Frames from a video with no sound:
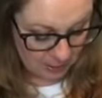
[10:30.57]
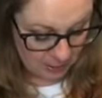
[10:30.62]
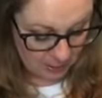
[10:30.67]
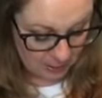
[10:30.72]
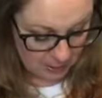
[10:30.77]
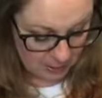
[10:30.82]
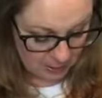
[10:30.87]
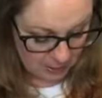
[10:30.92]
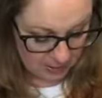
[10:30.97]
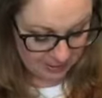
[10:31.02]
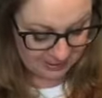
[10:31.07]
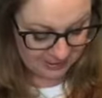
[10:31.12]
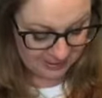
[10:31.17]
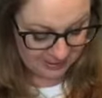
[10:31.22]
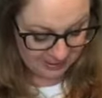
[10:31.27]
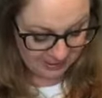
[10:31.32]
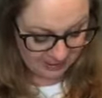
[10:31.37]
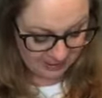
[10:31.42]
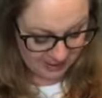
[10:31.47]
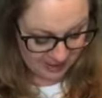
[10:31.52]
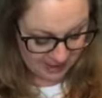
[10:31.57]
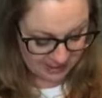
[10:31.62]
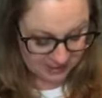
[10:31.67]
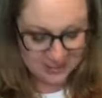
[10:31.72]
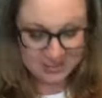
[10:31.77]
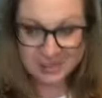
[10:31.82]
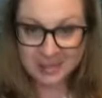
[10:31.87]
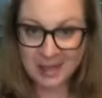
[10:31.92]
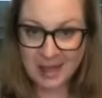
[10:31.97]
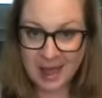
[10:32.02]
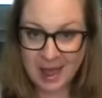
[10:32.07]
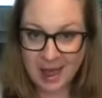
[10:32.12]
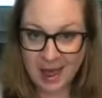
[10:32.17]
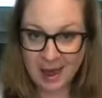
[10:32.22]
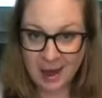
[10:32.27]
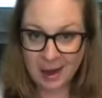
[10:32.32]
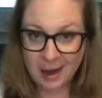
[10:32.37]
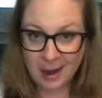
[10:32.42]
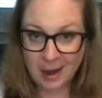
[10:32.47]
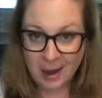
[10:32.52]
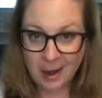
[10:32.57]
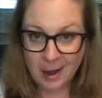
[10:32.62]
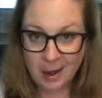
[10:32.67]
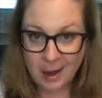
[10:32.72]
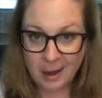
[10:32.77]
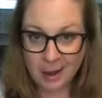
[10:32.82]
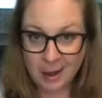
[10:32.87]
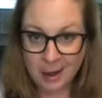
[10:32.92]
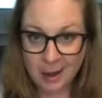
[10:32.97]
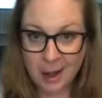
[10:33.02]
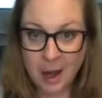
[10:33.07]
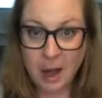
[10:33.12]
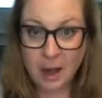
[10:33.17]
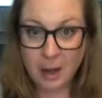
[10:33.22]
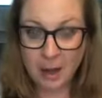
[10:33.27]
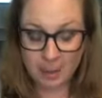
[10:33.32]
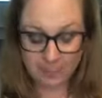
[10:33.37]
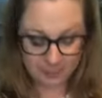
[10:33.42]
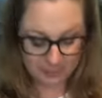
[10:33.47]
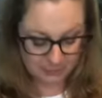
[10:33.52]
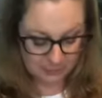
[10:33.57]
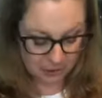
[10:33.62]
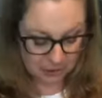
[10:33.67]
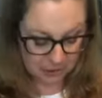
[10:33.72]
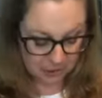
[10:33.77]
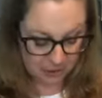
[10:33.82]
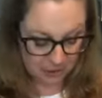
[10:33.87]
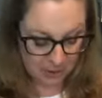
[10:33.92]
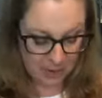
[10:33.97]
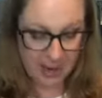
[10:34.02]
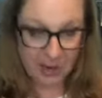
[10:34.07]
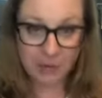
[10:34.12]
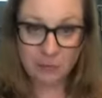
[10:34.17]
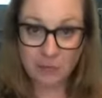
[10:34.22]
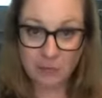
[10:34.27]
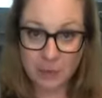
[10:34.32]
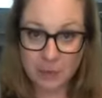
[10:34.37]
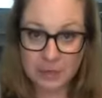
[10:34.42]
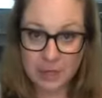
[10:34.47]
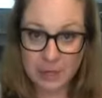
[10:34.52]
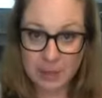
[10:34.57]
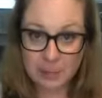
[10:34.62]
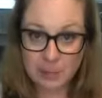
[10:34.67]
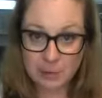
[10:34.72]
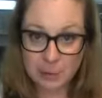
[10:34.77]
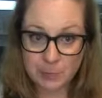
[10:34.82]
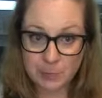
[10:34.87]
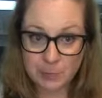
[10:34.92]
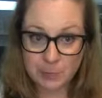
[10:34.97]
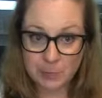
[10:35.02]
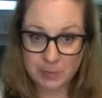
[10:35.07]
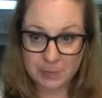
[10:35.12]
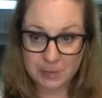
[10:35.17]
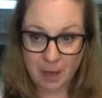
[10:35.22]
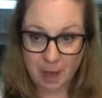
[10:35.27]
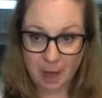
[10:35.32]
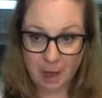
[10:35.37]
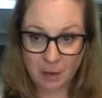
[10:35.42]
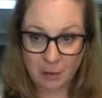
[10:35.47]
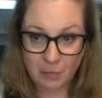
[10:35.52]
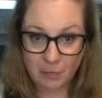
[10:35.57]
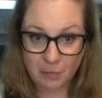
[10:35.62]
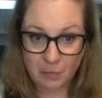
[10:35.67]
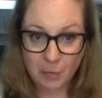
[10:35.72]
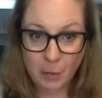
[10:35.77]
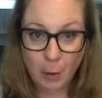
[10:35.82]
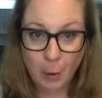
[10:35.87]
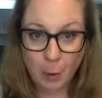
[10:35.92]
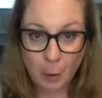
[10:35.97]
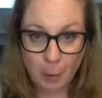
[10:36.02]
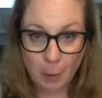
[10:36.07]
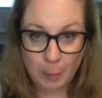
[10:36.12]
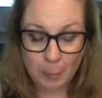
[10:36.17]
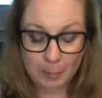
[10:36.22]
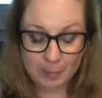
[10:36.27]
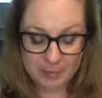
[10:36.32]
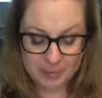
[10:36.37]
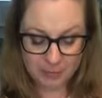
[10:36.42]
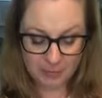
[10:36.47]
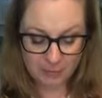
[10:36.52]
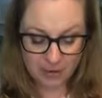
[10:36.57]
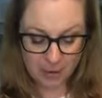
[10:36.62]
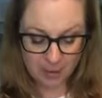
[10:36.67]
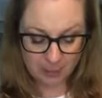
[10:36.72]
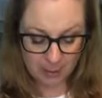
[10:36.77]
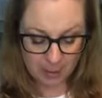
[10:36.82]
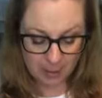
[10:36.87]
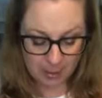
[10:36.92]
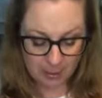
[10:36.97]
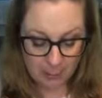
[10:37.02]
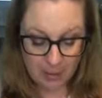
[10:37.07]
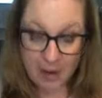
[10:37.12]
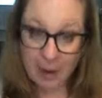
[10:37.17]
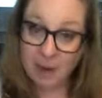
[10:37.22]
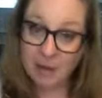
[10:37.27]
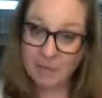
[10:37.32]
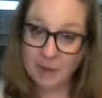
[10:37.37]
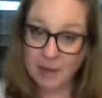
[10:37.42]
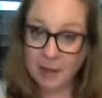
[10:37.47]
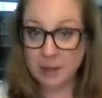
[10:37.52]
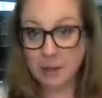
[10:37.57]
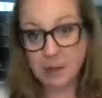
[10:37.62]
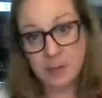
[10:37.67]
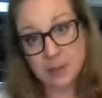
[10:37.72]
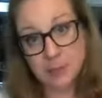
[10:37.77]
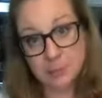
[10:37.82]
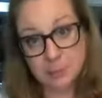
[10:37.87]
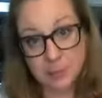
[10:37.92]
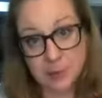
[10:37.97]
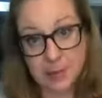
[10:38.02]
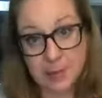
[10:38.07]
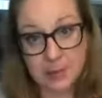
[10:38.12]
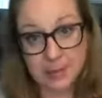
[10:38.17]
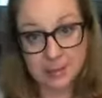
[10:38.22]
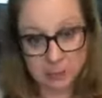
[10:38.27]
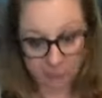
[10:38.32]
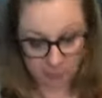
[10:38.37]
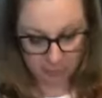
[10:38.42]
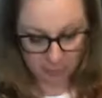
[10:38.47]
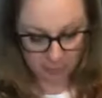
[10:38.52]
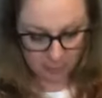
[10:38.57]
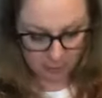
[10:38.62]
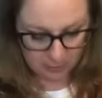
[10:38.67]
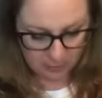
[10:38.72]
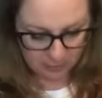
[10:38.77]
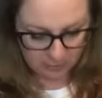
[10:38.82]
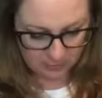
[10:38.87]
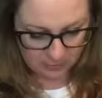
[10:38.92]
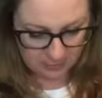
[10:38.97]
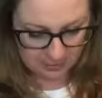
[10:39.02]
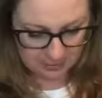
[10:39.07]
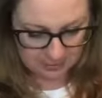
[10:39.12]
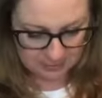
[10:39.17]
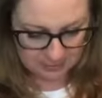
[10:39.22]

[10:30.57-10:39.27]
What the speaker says: a little less than a cup of sugar and 4 tablespoons of all-purpose flour, and my oven is preheated to 400 degrees.